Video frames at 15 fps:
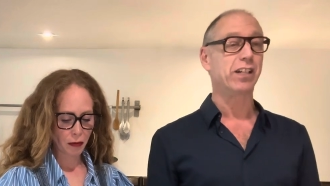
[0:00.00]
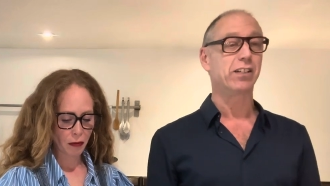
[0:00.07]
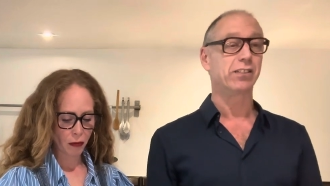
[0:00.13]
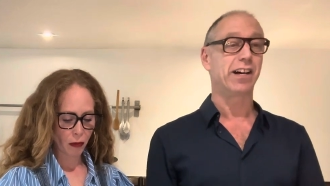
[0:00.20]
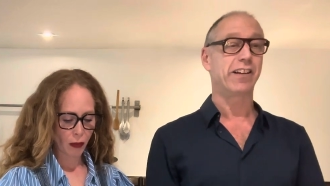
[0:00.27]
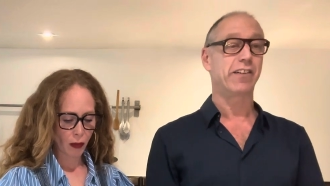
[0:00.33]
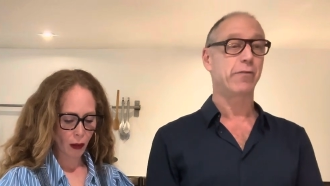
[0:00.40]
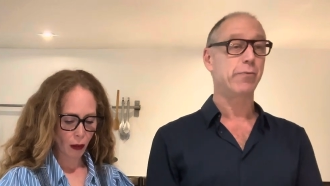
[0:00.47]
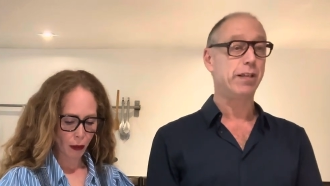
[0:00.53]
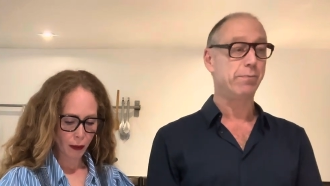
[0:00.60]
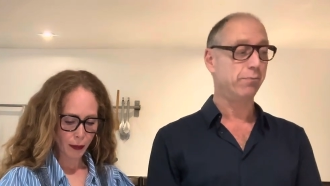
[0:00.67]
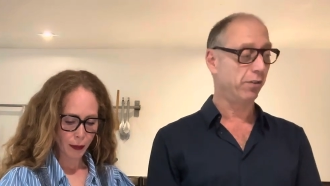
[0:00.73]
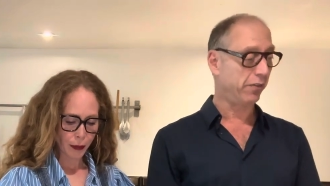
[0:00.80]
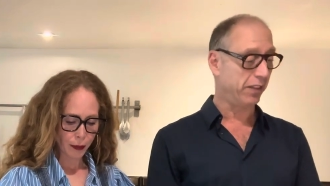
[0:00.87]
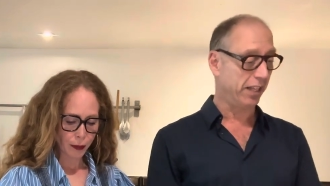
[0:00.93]
Speaker 1: A lot of
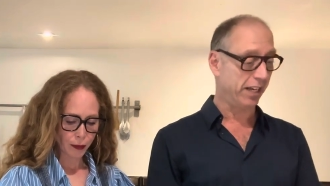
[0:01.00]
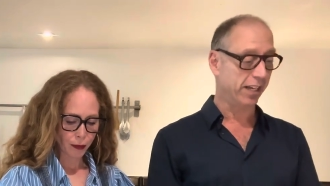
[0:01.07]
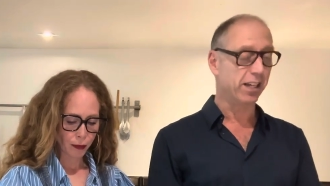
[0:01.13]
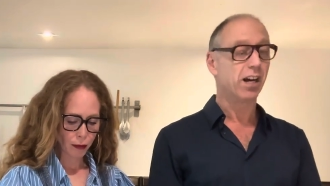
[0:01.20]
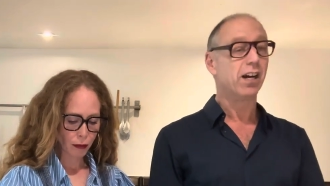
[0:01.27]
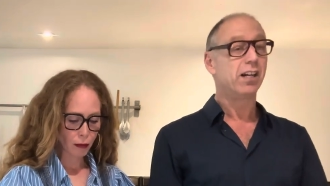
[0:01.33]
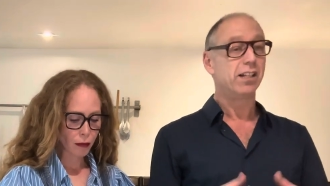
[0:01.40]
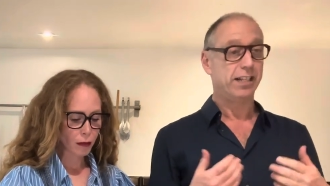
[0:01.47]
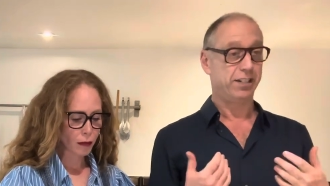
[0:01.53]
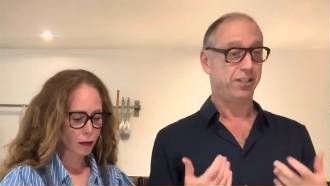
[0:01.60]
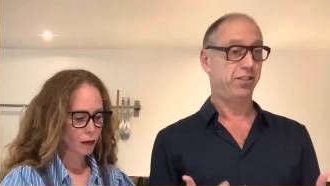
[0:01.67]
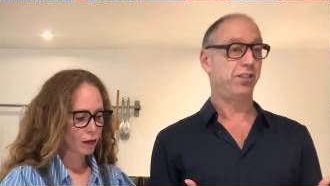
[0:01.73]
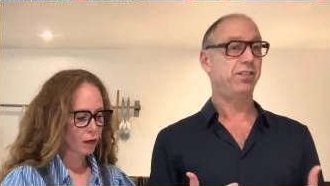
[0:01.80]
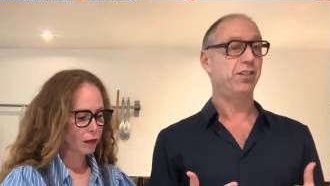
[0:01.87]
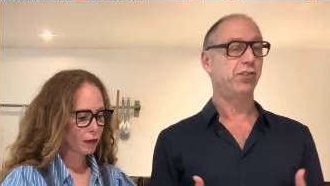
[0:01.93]
people think it's
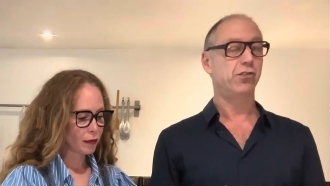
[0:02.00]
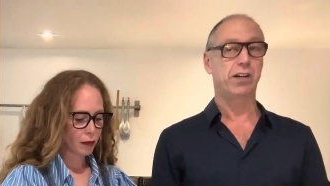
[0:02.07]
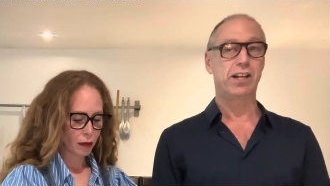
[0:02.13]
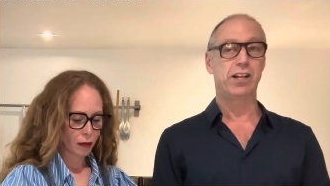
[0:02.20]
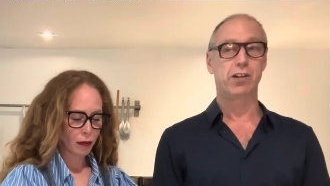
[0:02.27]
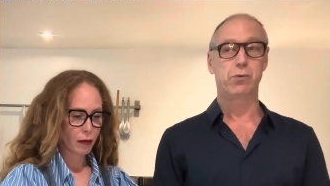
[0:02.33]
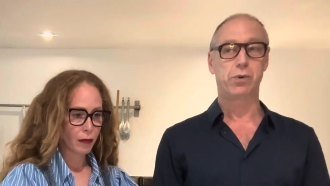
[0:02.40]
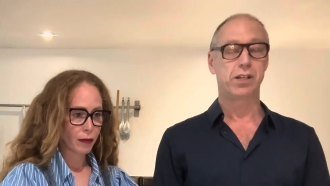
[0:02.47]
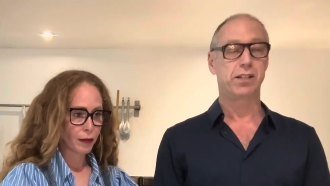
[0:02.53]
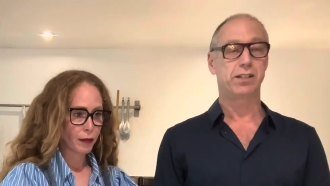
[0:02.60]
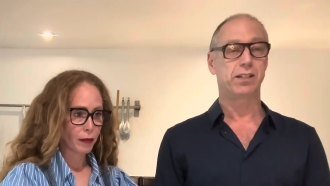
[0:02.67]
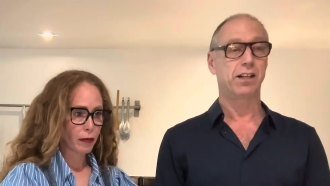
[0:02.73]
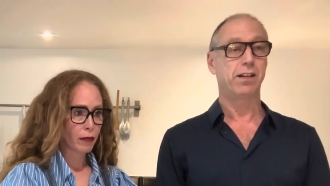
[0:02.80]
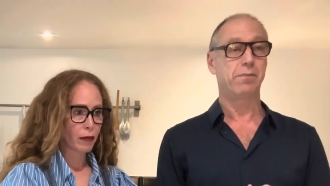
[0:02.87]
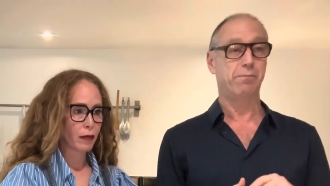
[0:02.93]
just a drink
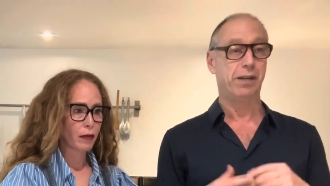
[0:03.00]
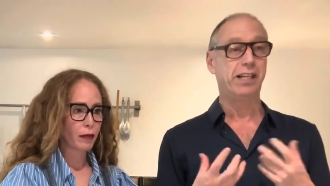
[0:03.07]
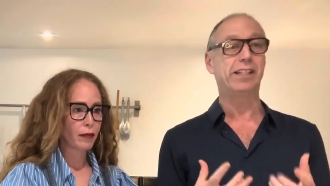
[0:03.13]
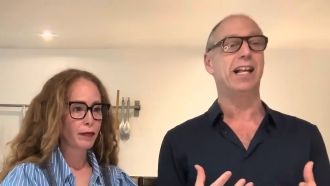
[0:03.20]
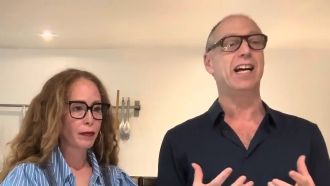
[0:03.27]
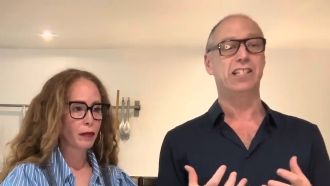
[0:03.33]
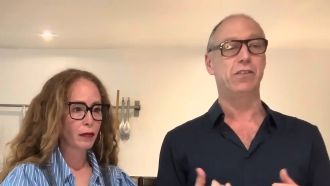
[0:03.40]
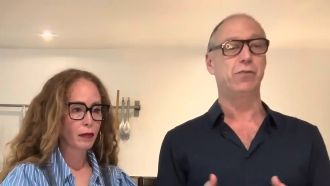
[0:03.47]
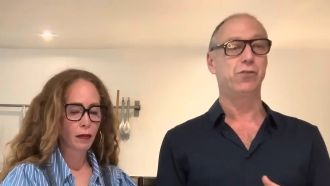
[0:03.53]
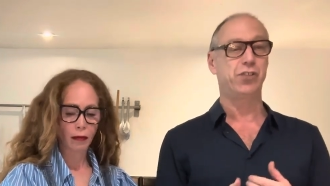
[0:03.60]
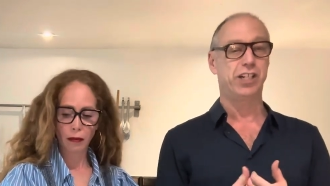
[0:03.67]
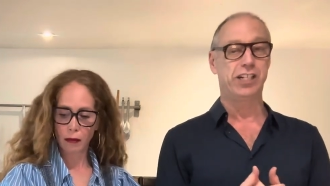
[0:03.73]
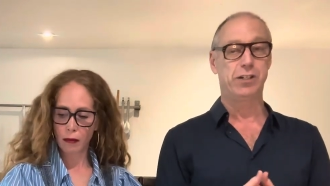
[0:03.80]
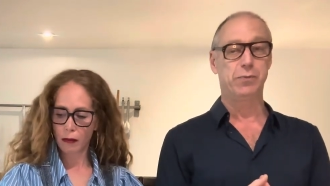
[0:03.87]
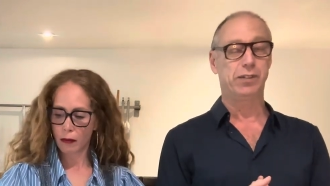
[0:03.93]
with a big glass of
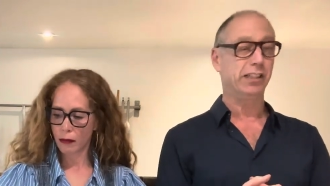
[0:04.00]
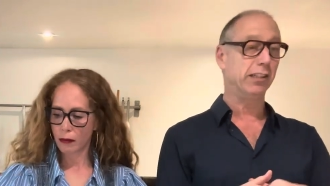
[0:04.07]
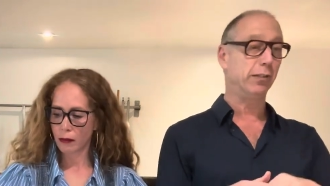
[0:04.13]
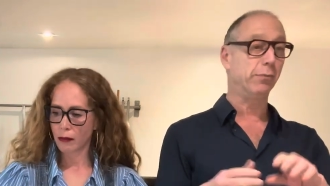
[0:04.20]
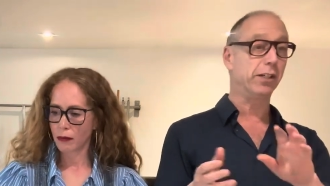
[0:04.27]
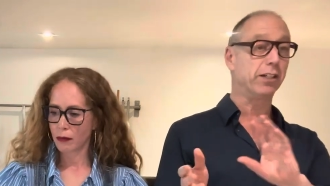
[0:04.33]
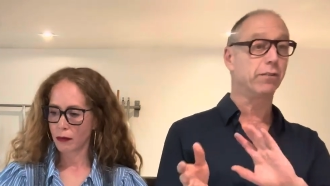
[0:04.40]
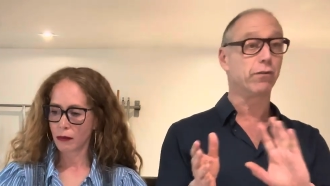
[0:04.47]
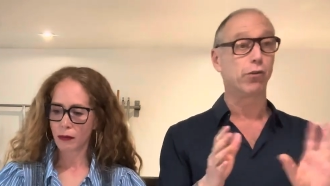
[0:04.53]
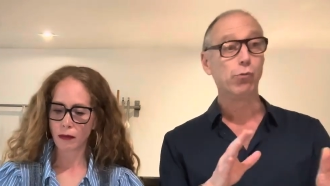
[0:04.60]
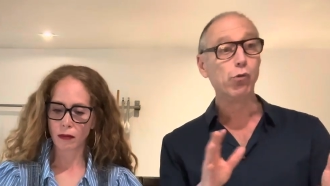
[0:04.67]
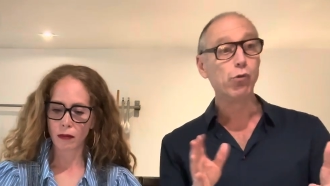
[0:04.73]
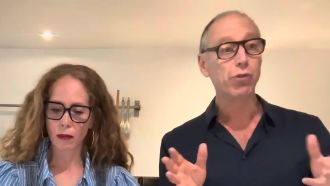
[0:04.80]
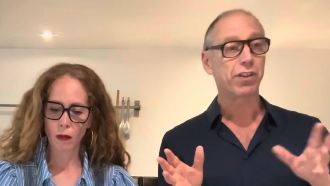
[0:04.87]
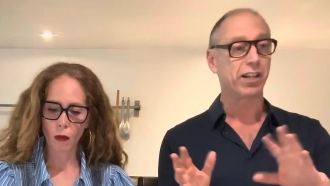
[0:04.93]
gin with a little bit of
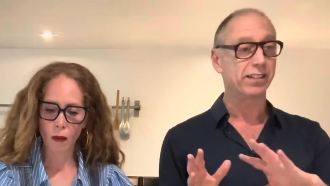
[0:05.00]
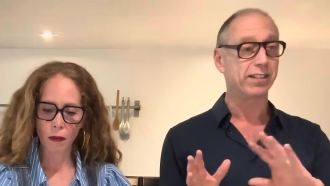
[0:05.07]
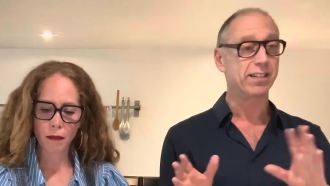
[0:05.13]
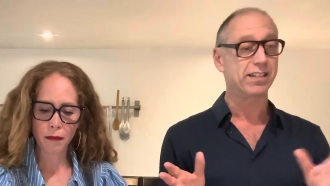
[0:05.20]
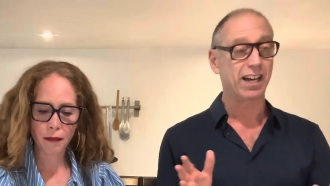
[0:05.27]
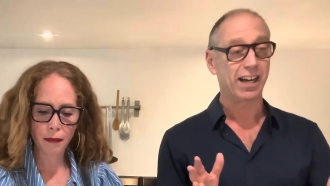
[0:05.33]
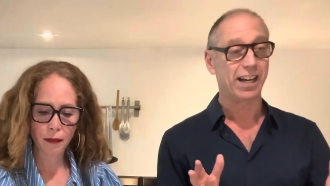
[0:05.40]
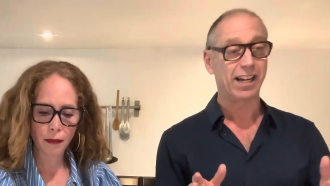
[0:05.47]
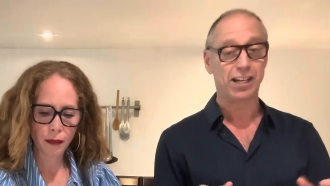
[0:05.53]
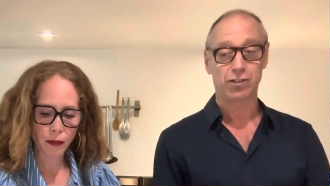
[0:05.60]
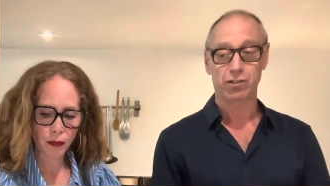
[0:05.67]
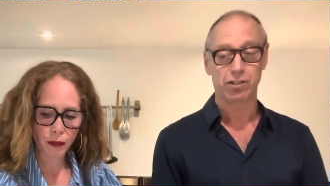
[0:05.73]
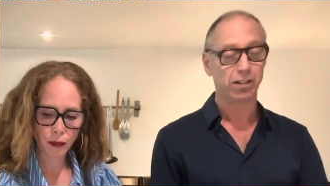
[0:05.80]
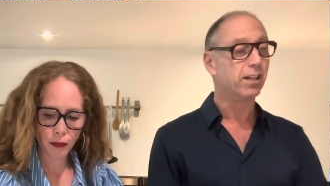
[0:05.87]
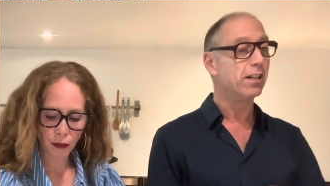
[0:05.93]
vermouth on the side
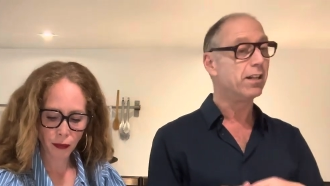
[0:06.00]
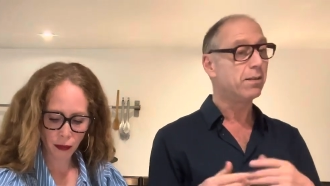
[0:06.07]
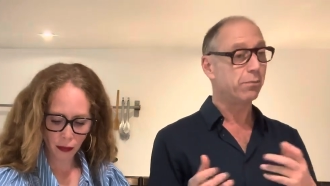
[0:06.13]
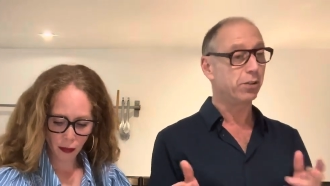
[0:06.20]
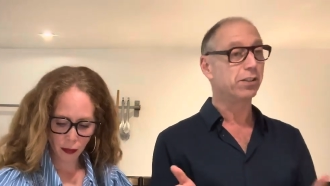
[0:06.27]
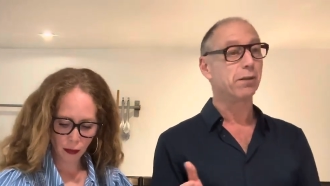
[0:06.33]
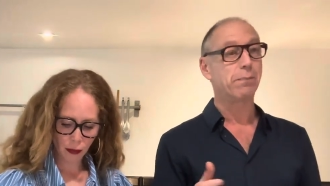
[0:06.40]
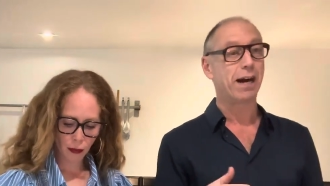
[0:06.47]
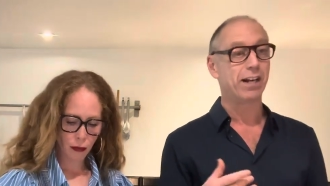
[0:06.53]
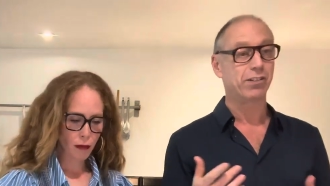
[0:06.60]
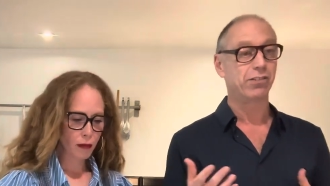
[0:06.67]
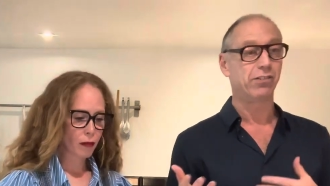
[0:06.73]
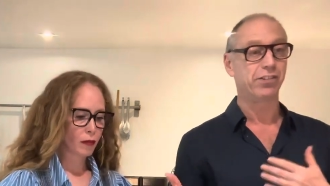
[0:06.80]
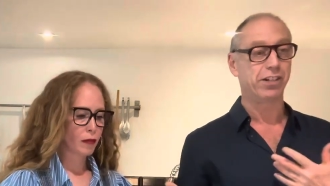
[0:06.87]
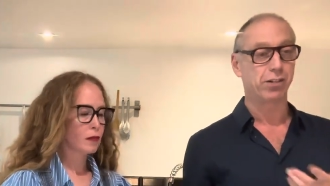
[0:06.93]
or put the
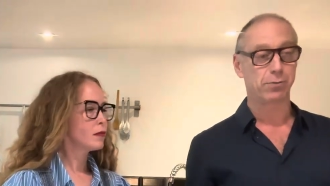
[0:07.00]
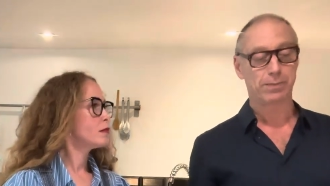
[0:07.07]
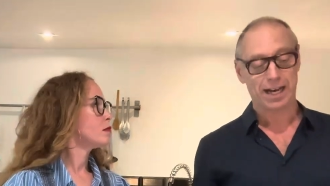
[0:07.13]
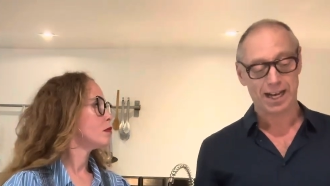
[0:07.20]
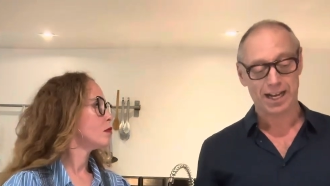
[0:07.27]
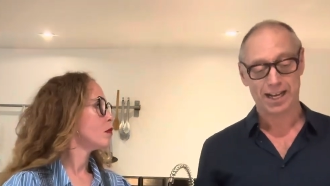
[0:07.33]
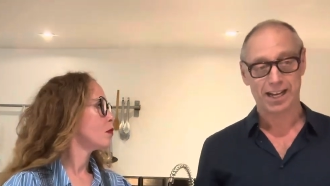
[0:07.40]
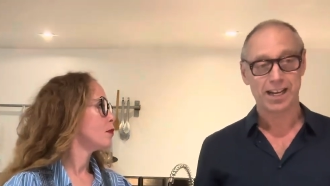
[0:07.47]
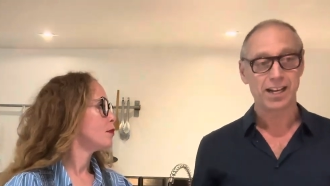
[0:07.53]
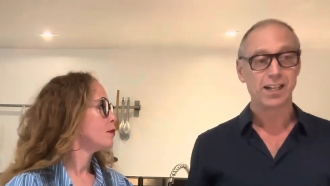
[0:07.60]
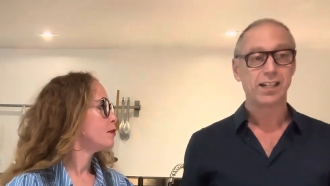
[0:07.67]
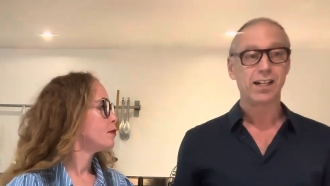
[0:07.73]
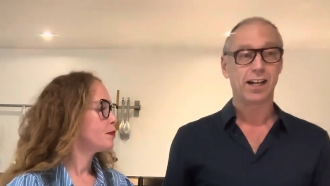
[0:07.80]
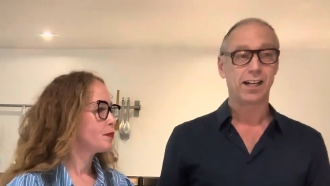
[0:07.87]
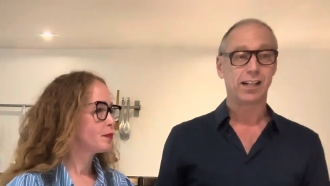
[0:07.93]
bottle nearby.
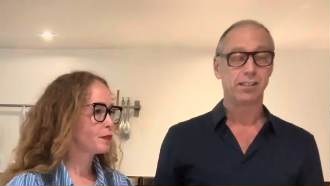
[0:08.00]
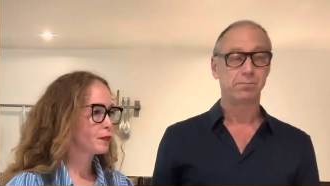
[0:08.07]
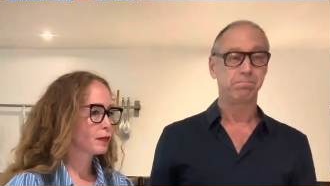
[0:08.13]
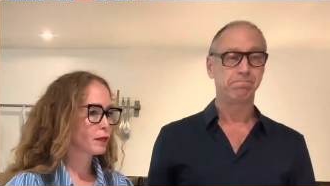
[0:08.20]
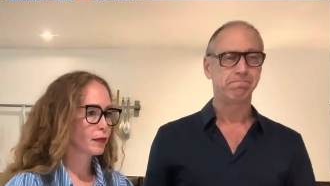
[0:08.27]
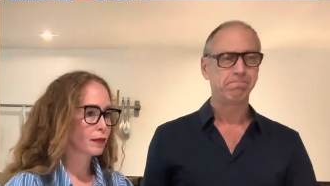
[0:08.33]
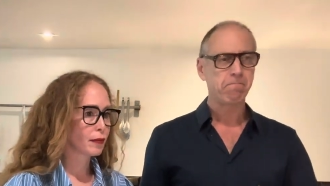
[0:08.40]
Um,